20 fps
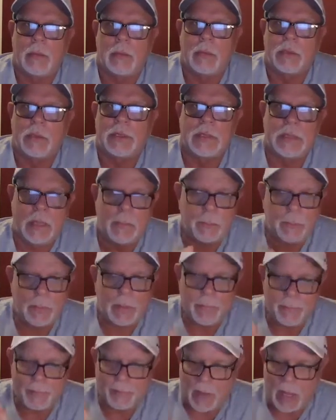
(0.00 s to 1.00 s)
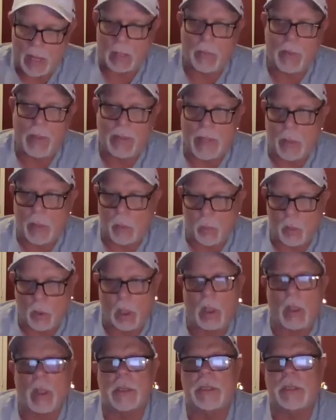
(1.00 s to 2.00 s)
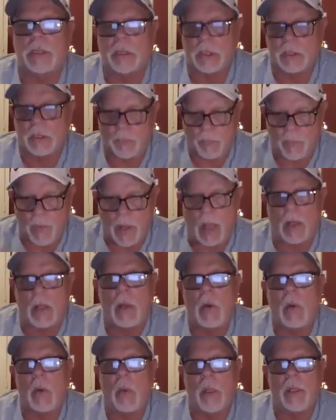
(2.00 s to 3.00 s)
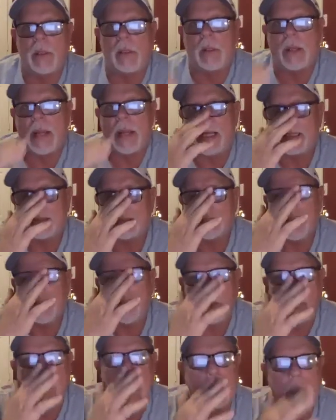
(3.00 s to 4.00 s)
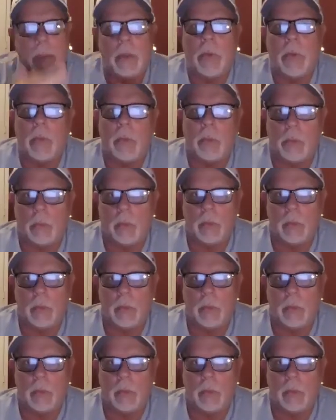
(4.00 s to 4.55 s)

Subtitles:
Simply following that works. Just follow what they're asking you to do.